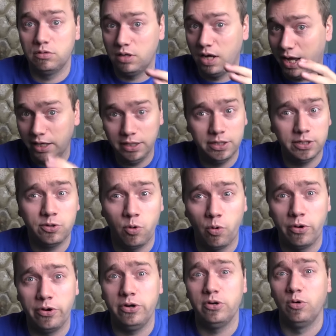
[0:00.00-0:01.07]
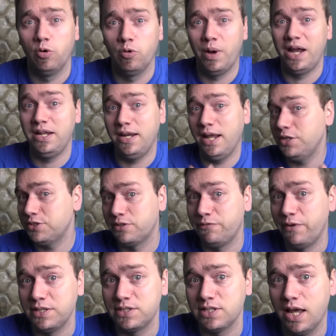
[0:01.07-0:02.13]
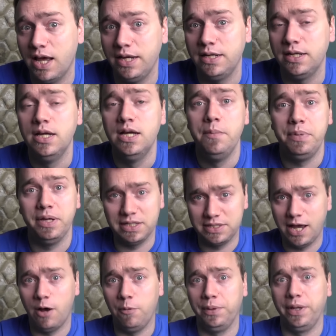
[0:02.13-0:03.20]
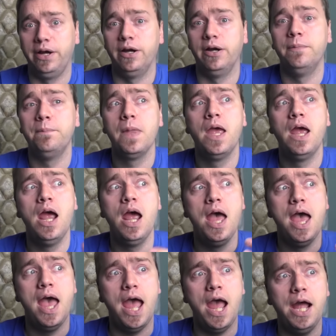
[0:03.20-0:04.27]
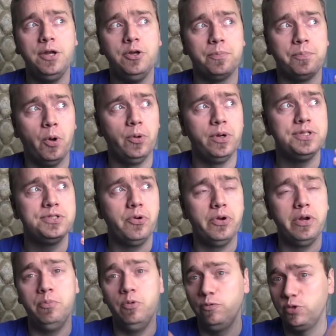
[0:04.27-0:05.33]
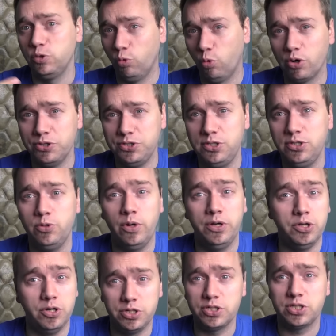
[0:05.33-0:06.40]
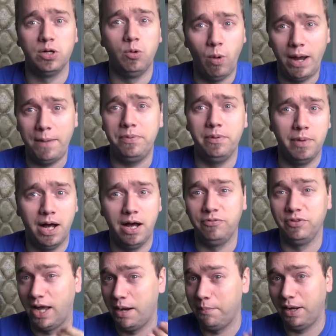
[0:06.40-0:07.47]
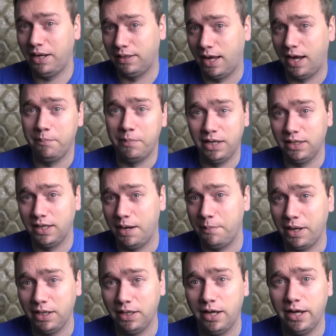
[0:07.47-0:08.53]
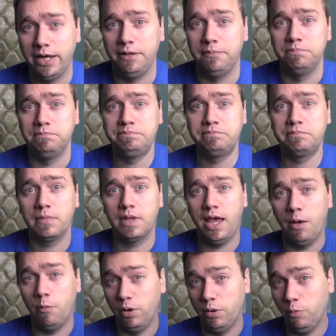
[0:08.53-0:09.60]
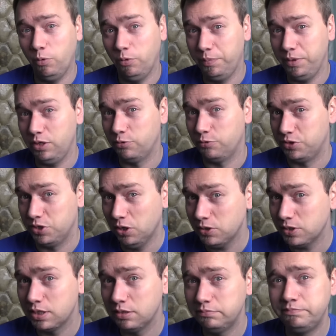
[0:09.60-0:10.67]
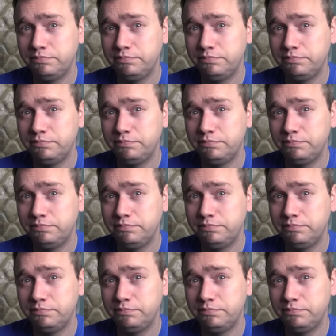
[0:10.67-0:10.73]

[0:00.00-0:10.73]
huddle in a corner or behind an Aegis defense line, being a Tau player, and your opponent is going to move towards you, and you're just going to wipe them off line by line by line by line. And what will be the result?